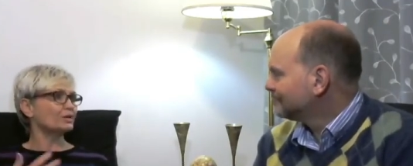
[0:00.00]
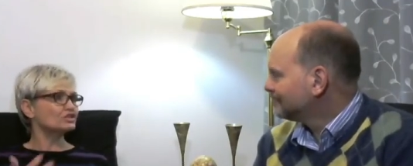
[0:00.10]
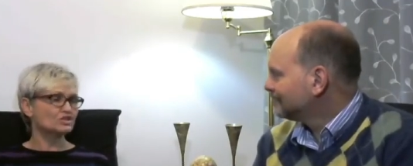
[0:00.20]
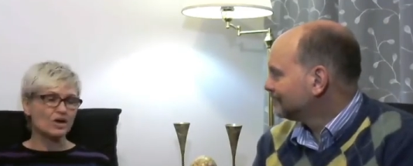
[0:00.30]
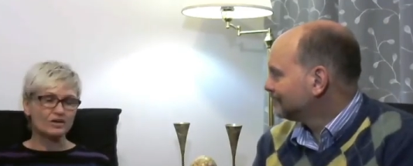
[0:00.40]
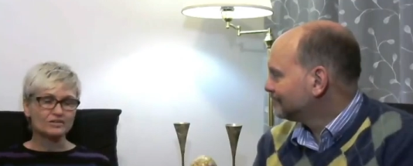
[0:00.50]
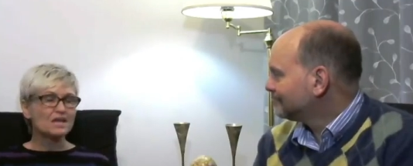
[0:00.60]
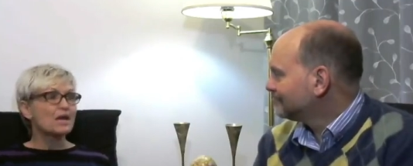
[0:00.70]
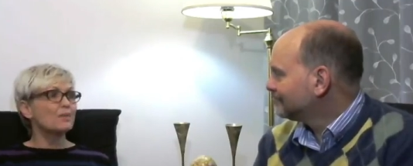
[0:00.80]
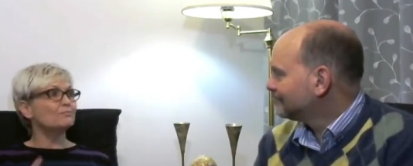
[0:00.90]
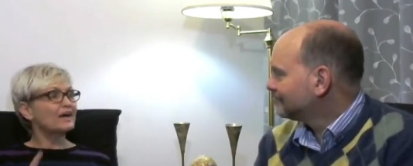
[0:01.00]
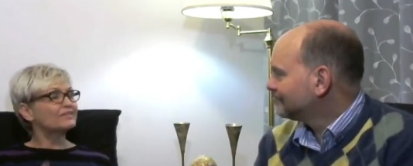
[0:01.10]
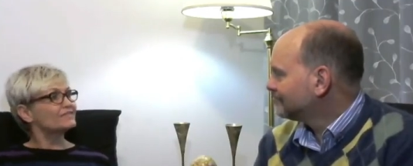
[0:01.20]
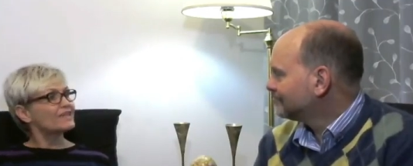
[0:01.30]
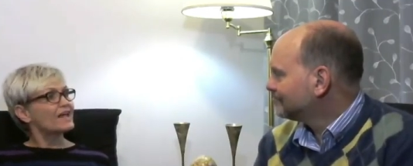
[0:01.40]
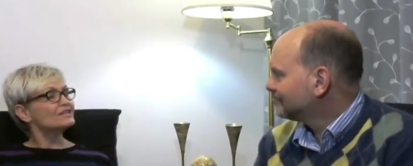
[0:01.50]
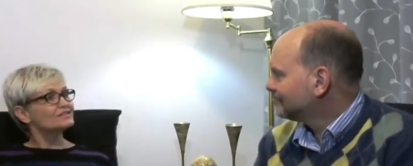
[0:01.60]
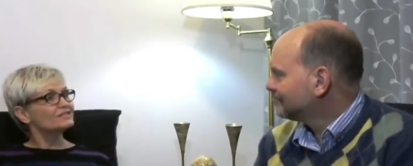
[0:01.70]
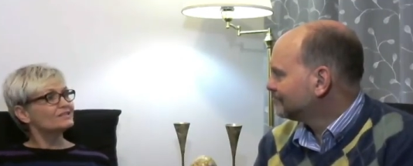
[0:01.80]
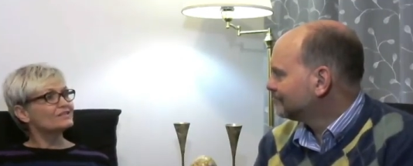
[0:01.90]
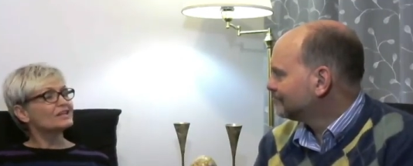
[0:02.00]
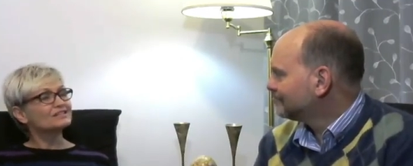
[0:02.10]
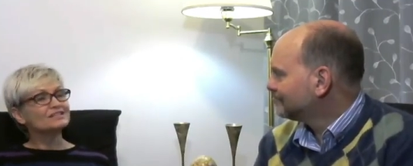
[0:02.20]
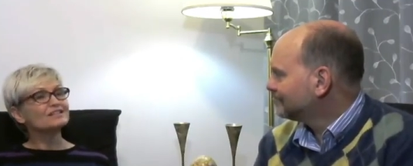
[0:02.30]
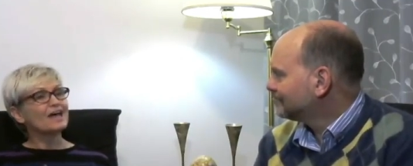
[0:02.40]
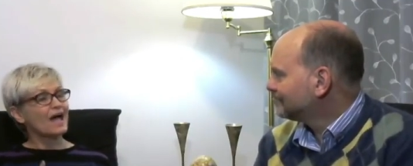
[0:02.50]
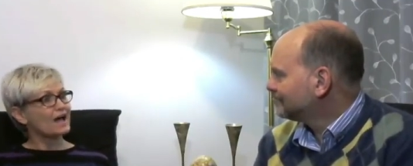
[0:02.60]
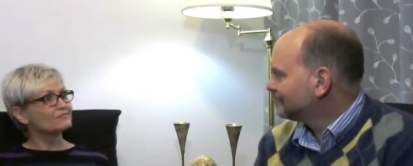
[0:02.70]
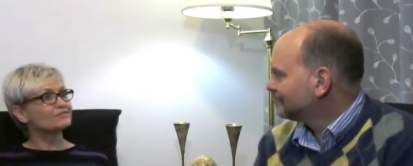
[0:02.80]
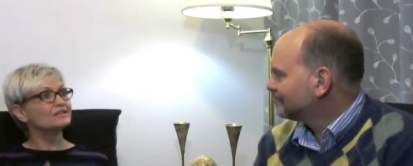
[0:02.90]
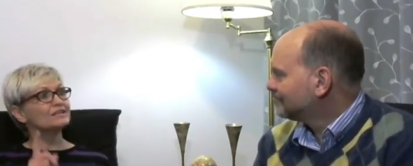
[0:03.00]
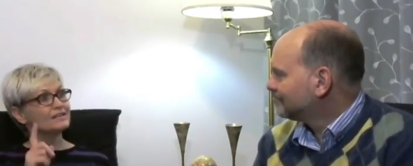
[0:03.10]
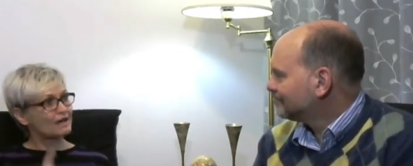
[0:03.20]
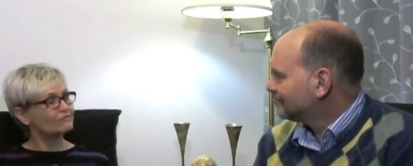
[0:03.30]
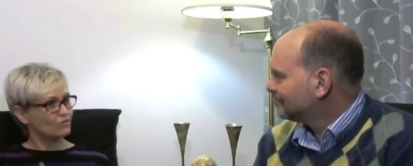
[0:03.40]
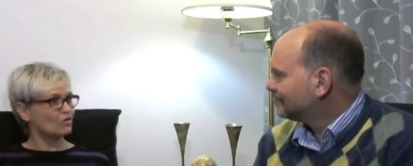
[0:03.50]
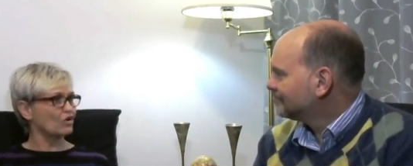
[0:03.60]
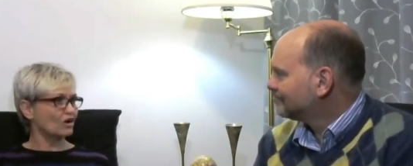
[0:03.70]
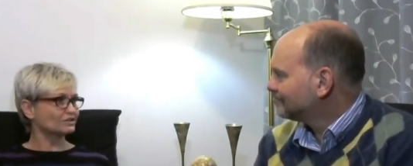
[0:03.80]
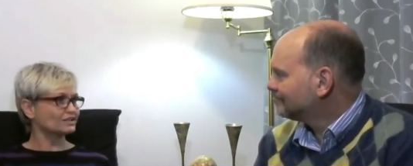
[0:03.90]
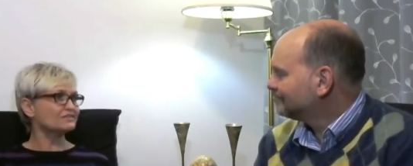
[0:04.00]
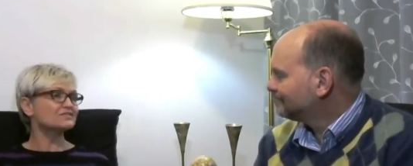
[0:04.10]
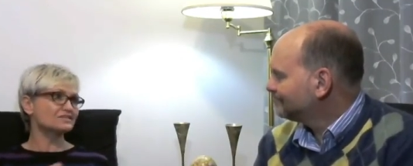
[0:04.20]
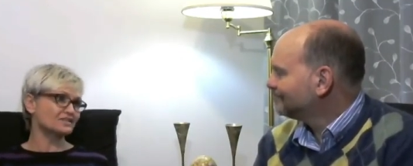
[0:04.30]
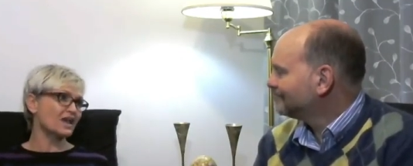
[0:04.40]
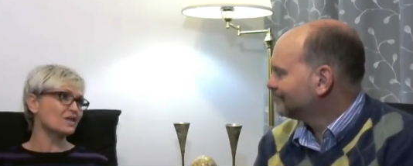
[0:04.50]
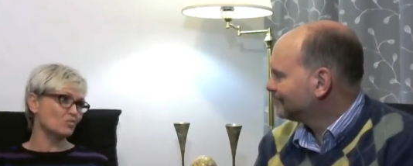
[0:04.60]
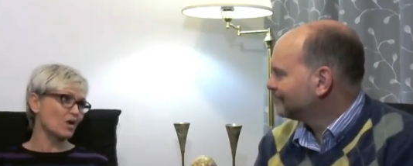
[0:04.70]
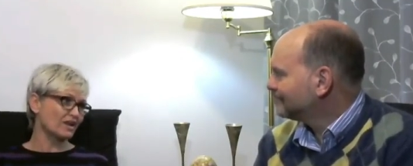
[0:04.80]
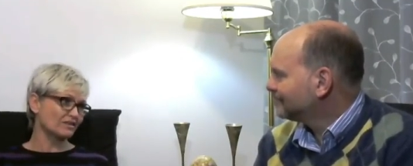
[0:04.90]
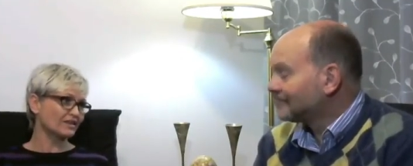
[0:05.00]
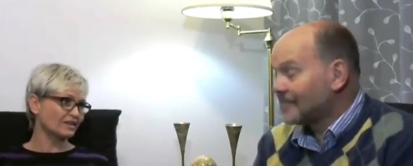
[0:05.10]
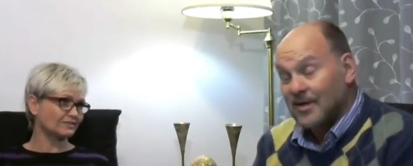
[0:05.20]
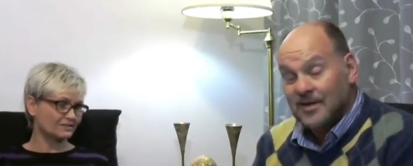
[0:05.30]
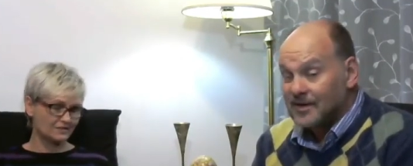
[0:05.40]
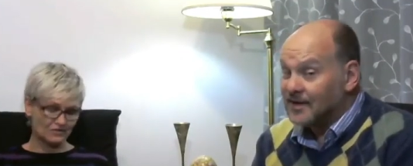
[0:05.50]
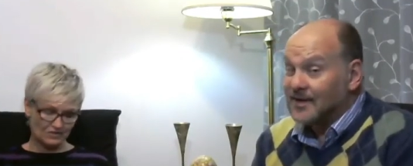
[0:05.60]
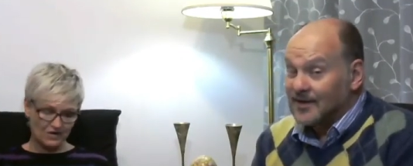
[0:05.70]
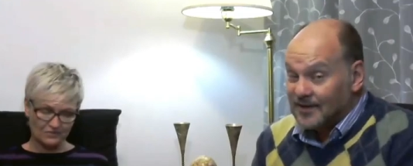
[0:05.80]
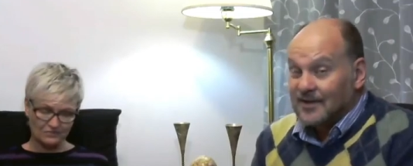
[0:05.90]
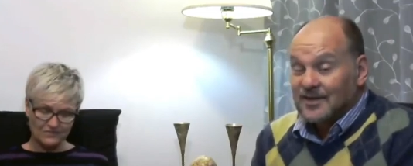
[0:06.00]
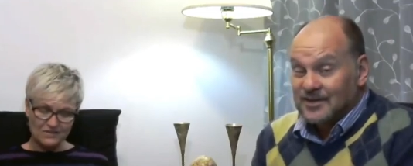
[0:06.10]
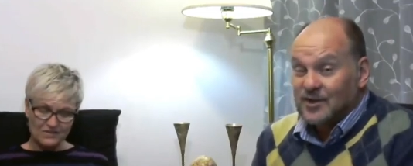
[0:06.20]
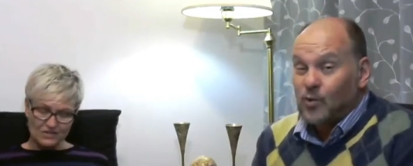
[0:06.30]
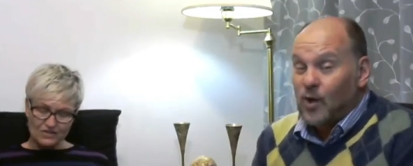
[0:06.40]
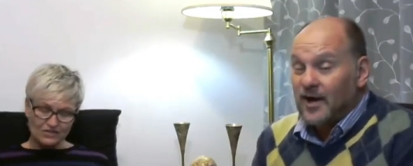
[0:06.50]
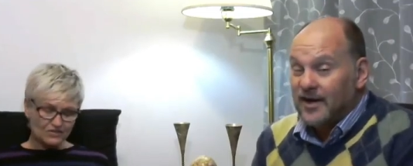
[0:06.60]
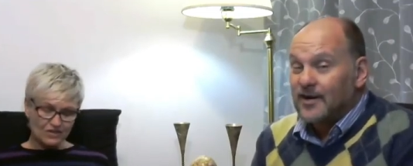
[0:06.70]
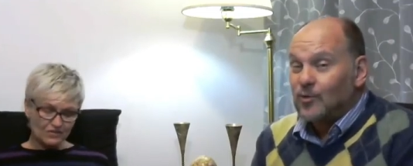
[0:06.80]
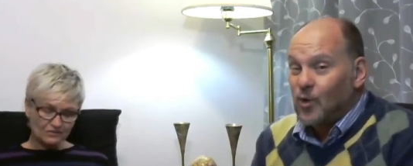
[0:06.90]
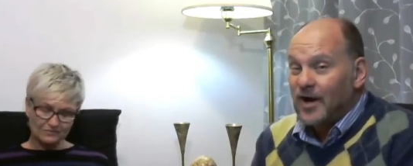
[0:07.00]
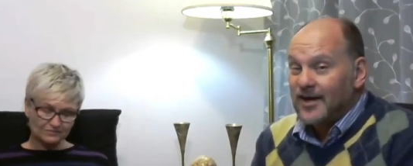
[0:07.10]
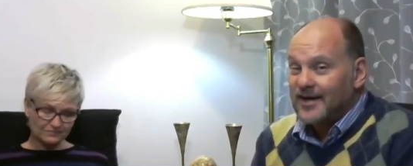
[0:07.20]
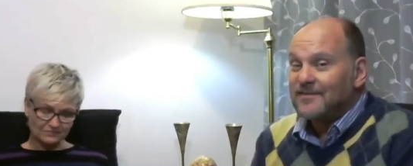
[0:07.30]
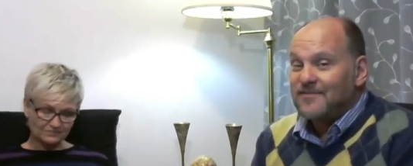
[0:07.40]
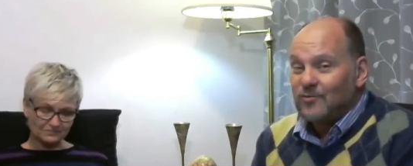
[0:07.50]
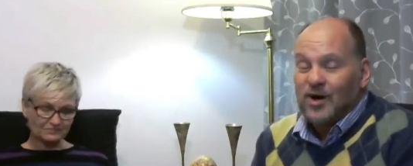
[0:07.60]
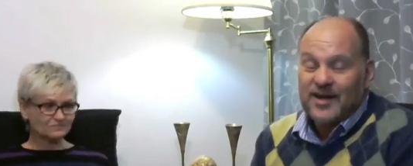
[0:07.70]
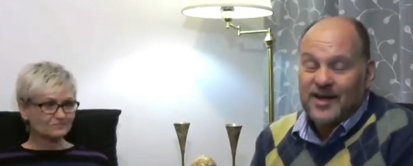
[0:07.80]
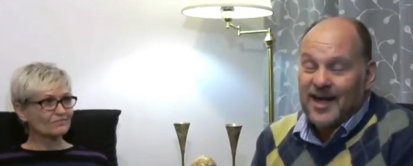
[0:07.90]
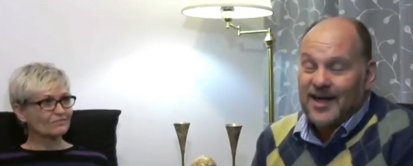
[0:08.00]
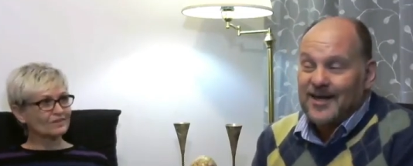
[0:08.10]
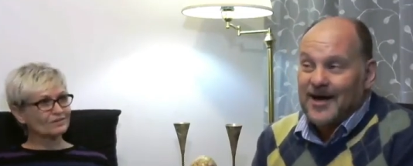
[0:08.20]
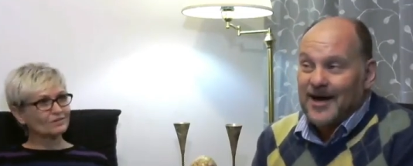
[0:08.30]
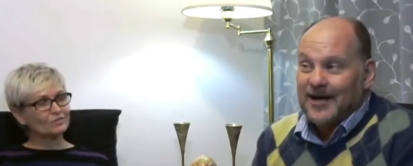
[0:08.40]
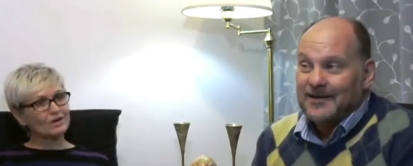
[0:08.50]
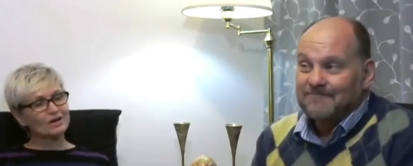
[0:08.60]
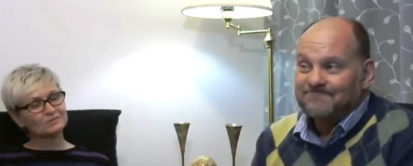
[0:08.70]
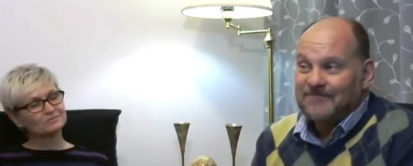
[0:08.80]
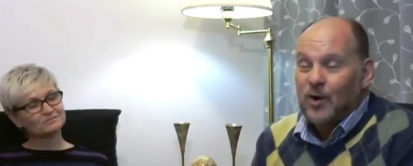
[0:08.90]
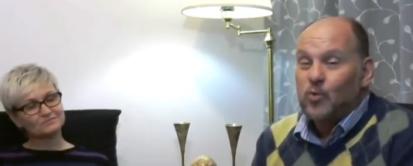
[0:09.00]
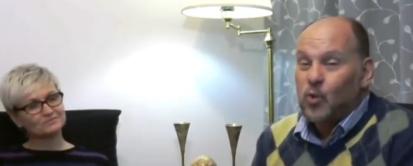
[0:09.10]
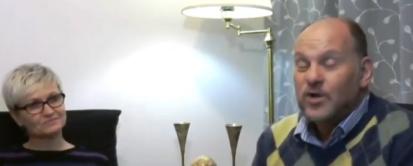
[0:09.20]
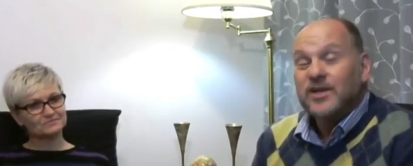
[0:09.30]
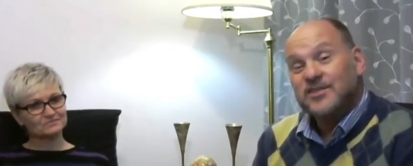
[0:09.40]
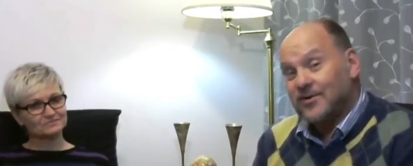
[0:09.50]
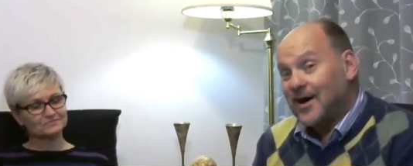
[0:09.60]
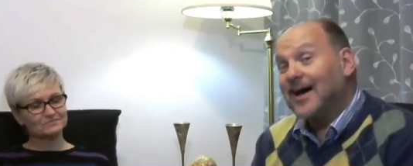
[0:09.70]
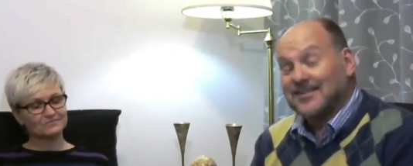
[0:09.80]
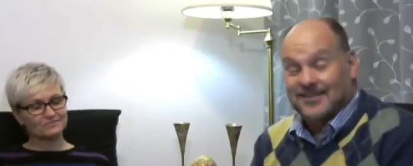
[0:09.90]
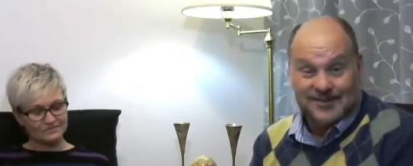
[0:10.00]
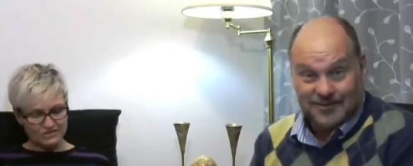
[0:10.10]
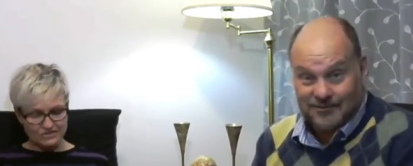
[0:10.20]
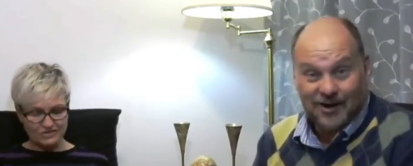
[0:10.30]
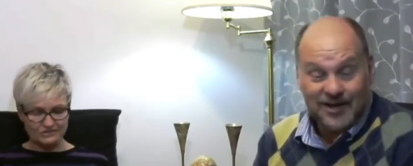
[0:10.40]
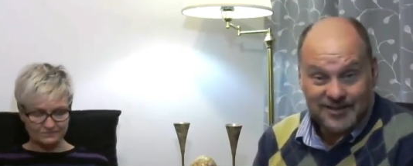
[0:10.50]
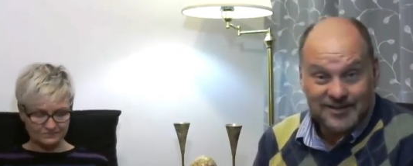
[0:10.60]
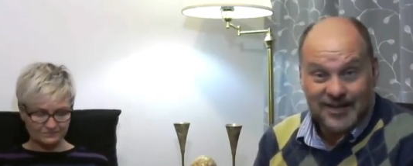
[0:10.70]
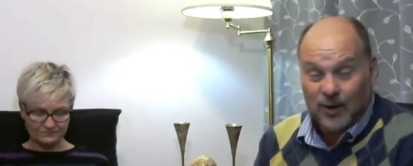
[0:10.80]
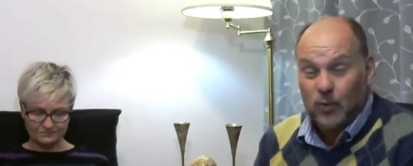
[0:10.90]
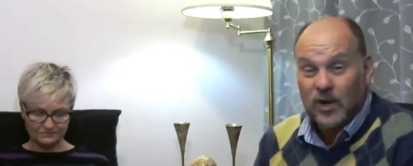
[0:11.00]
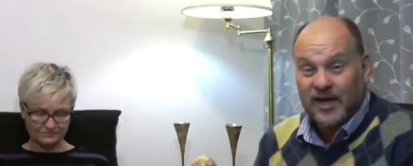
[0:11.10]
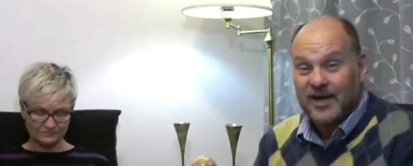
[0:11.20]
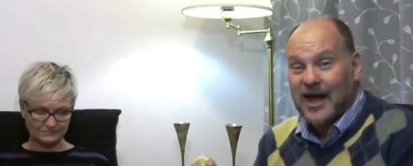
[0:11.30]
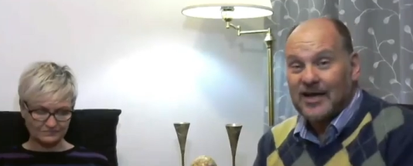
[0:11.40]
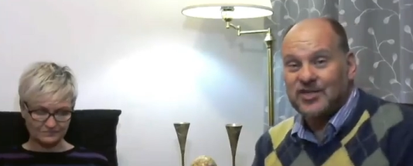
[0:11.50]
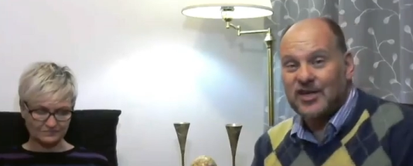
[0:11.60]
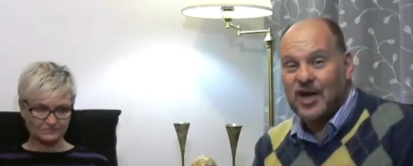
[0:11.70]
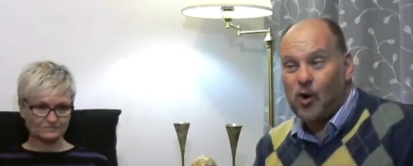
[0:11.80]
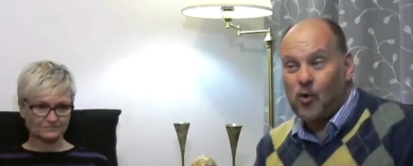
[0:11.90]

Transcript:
Speaker 1: John, but they they didn't have the love for God in the same way that you know.
Speaker 2: So what so, a what a what a um, a warning to us, True. right? That we can actually go